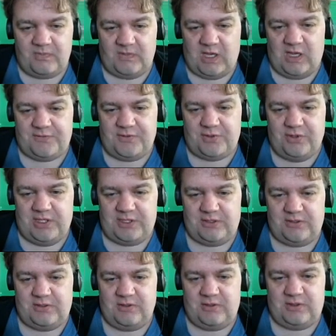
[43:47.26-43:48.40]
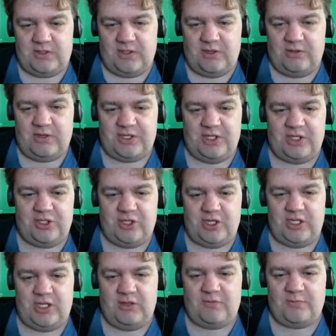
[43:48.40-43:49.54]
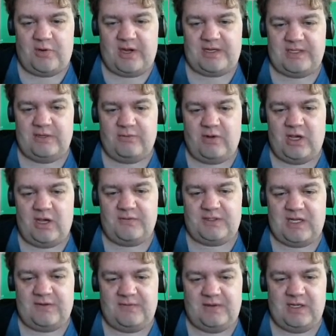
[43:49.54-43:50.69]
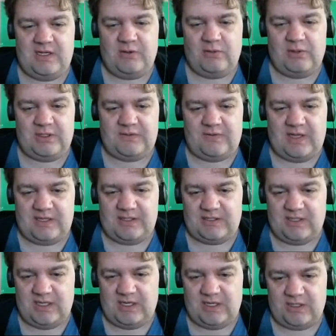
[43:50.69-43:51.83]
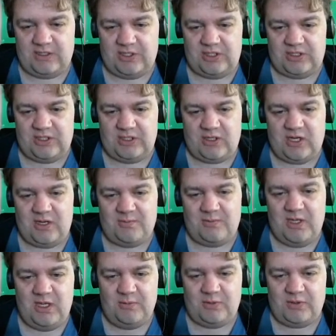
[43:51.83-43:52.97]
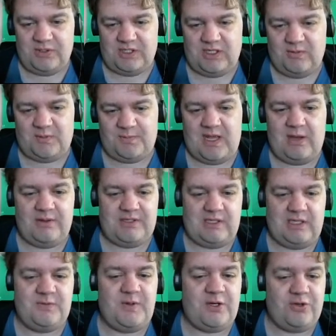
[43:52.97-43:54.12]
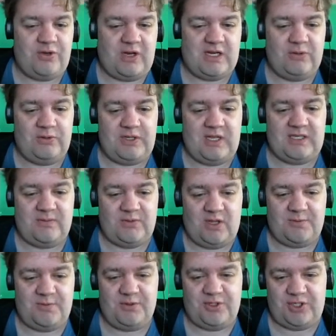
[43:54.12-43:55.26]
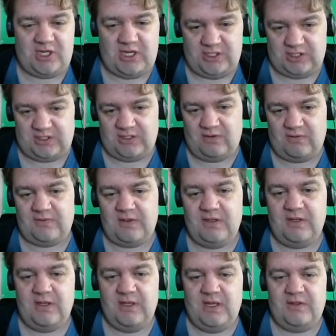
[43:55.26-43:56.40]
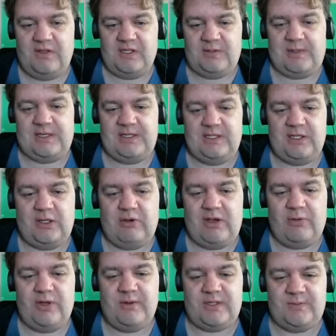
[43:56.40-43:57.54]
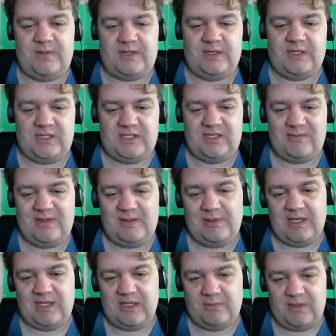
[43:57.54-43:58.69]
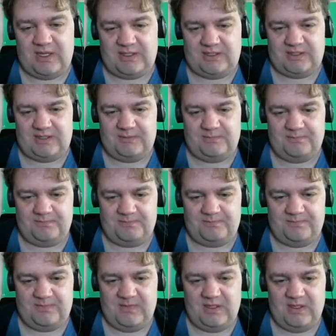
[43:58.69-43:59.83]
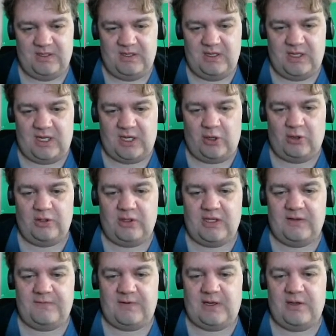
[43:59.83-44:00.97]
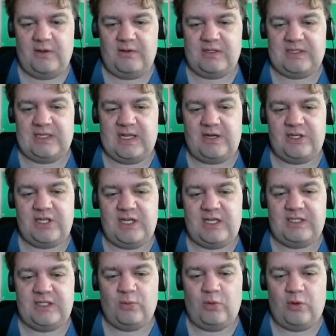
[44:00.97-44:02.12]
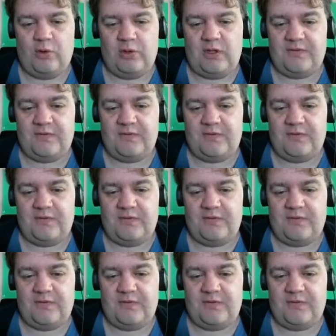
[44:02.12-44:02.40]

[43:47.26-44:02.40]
After a truly stone-crushing journey, you have miraculously arrived safely in Ulan's Flats, and just in time, because the skimmer's power cell has been drained. It will take some time to recharge itself. This place isn't quite what you expected, it's semi-bleak at best. The odd-looking fellow is lounging against the wall of a